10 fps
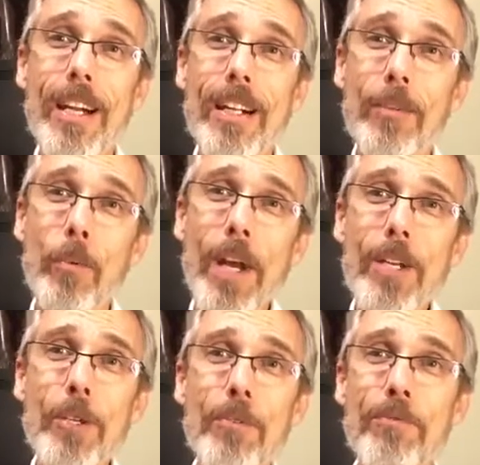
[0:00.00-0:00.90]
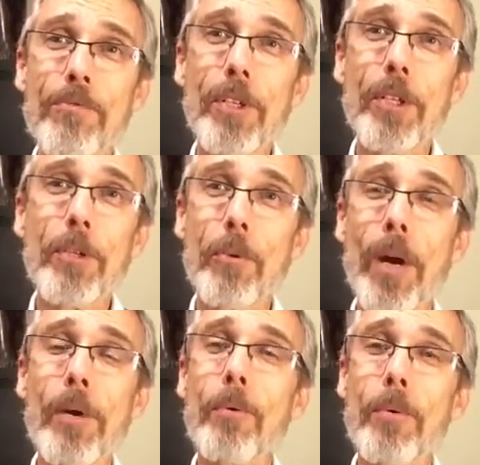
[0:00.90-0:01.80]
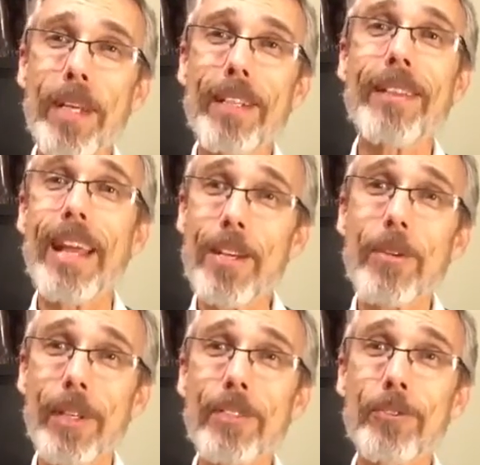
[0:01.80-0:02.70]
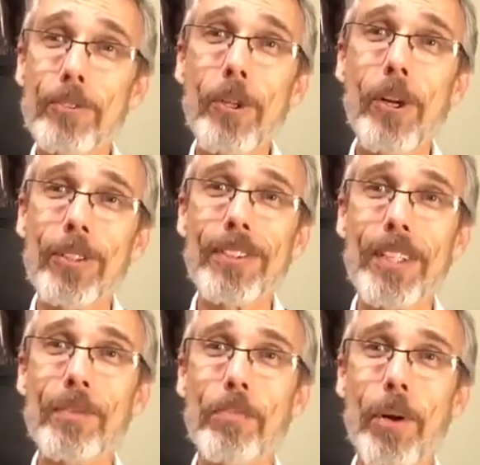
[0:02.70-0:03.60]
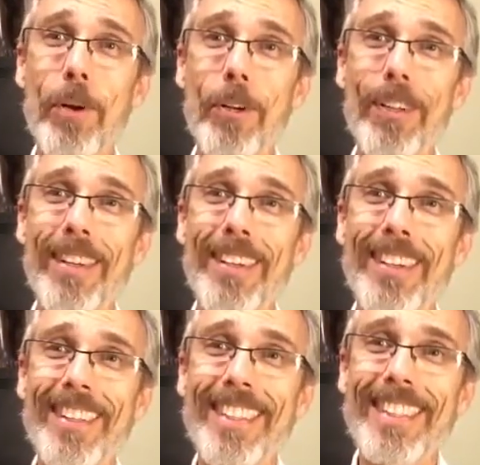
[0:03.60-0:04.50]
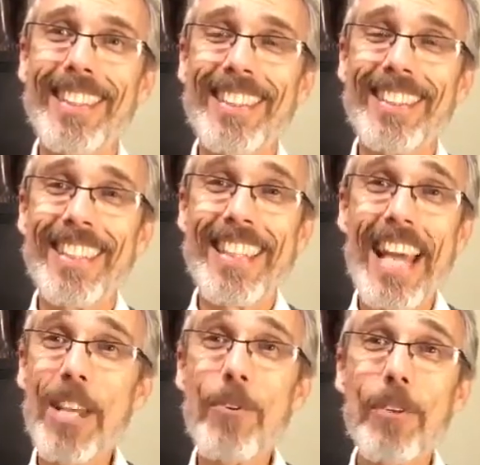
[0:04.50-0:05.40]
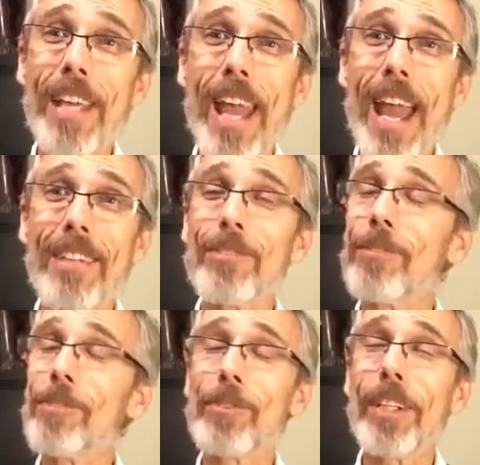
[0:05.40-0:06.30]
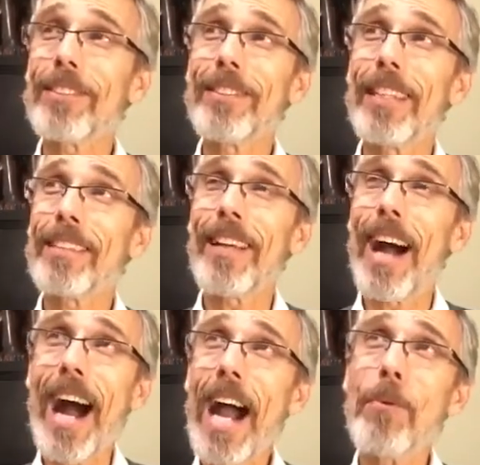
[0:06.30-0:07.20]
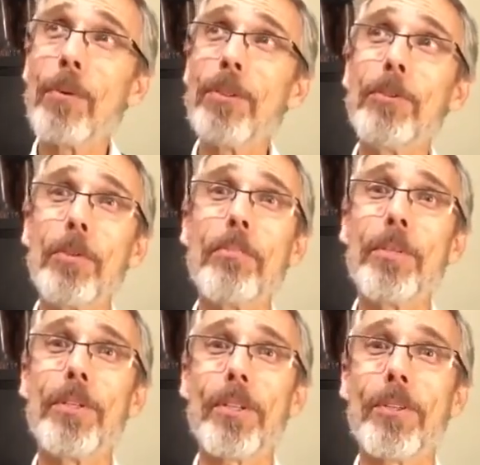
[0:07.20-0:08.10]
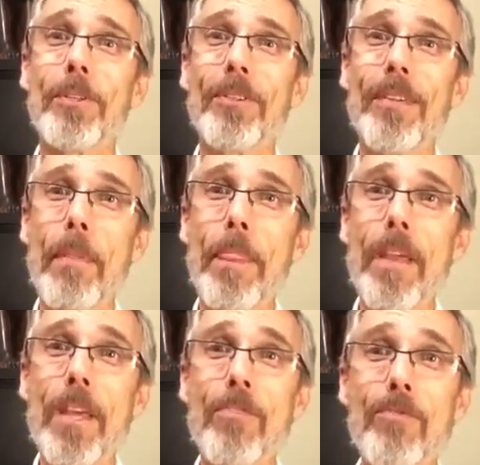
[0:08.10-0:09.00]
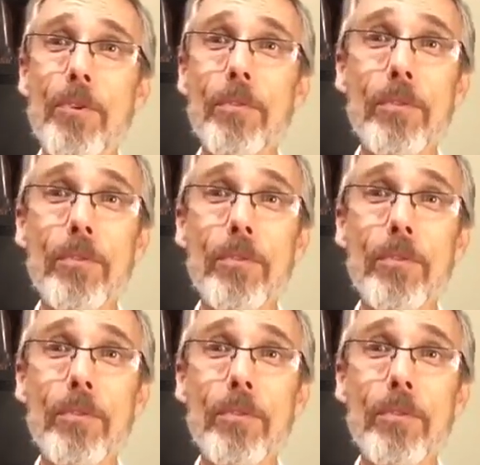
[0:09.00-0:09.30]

when you feel you are weak, then you are strong, says Paul. Then you can trust that I will do a miracle. If you